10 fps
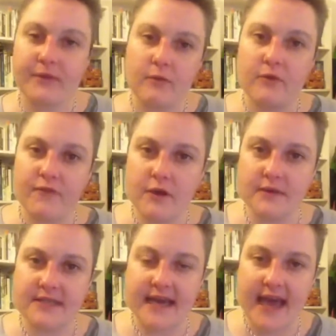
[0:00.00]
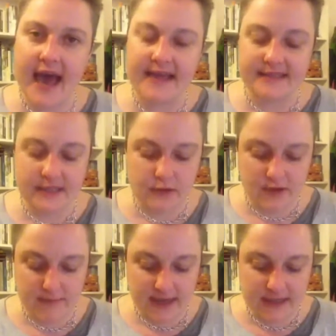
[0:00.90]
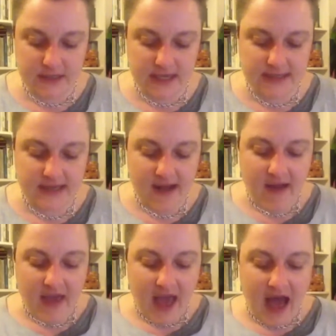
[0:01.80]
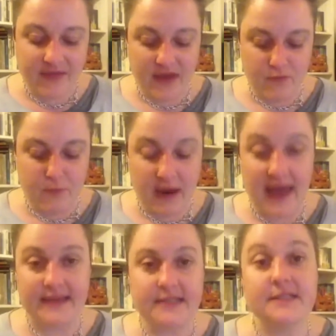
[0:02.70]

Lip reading: Review the day ahead so you can manage it, and then replace.